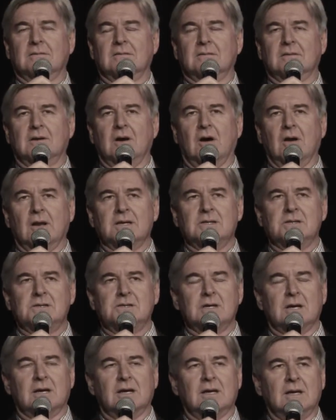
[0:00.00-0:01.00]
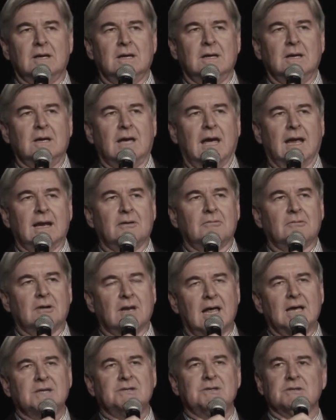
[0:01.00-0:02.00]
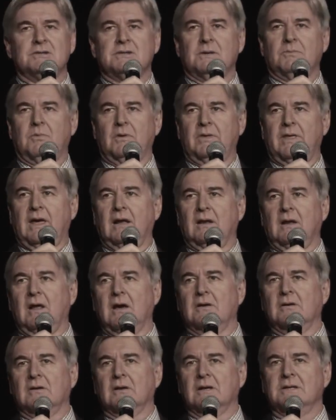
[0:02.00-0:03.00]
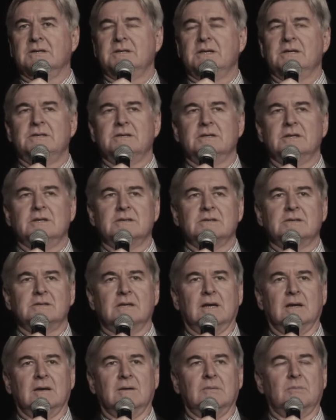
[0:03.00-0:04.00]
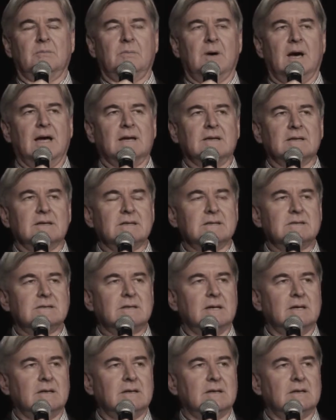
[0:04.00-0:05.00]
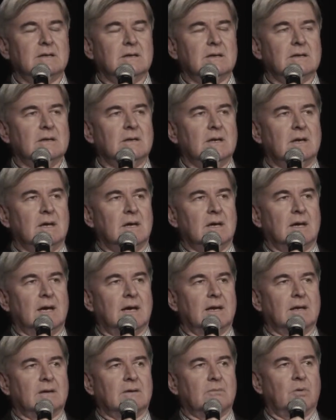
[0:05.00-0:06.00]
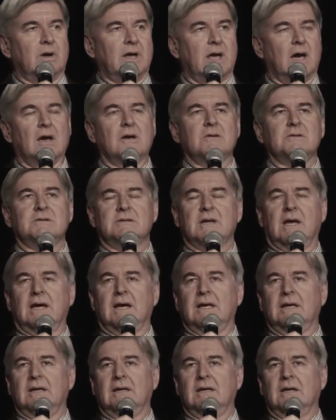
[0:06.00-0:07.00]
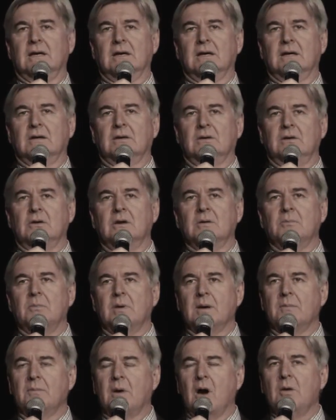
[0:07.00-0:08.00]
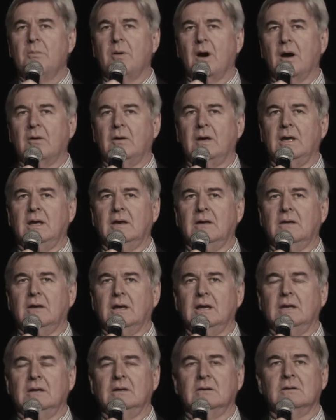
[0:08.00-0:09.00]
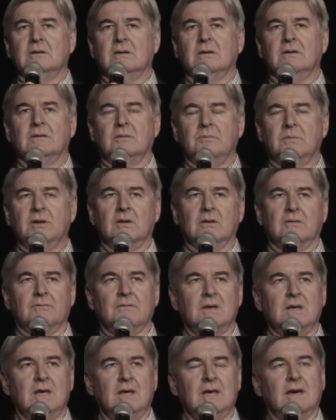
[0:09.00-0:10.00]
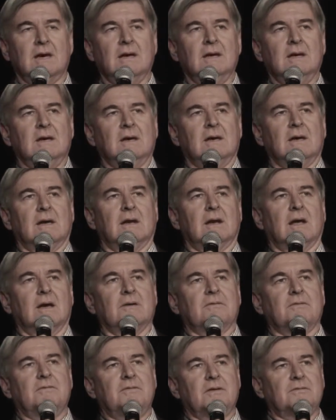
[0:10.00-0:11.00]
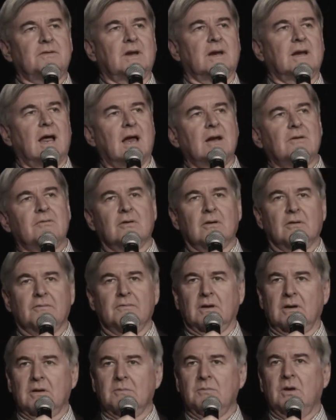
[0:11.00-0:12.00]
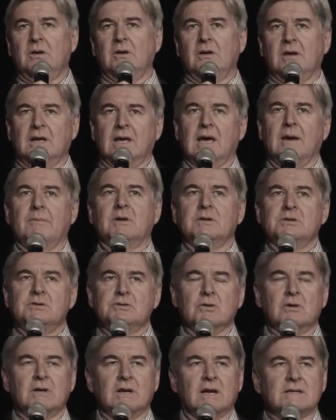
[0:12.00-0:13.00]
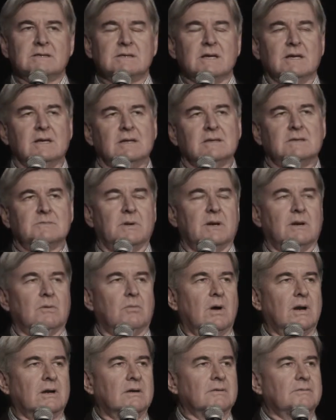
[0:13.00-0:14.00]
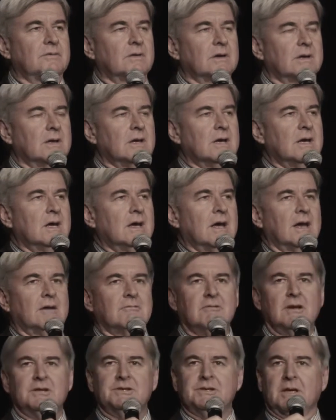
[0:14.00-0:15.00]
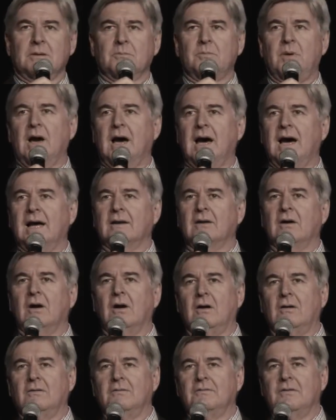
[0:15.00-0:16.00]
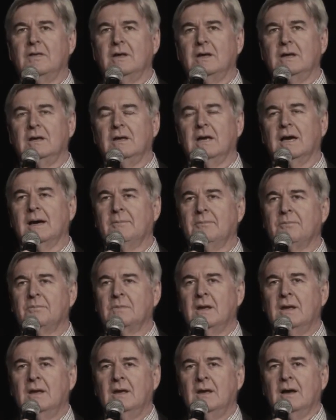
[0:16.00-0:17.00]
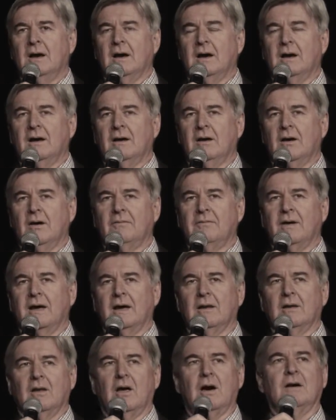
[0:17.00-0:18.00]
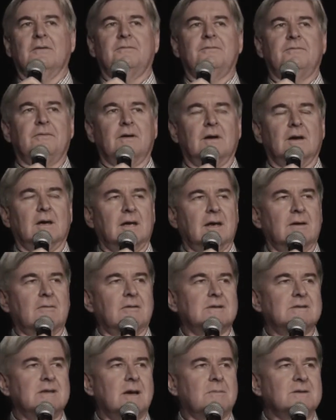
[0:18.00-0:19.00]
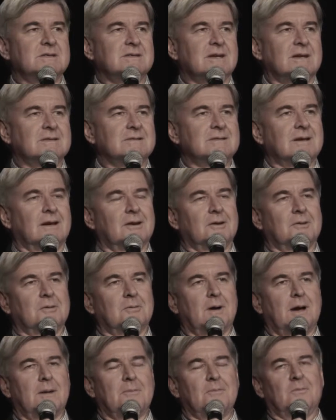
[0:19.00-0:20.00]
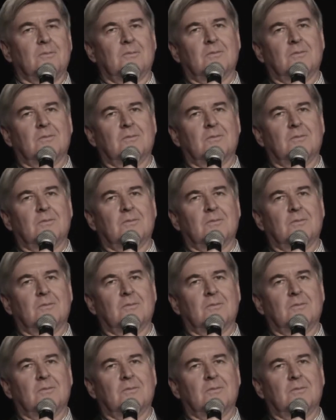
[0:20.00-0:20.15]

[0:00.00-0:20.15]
college and a relationship with our local Indigenous partners, and we host a Yugambeh Mobo here in the middle of the year, and over 1,500 of the community come and join us, and it's been a wonderfully enriching part of the of our life here at Somerset. So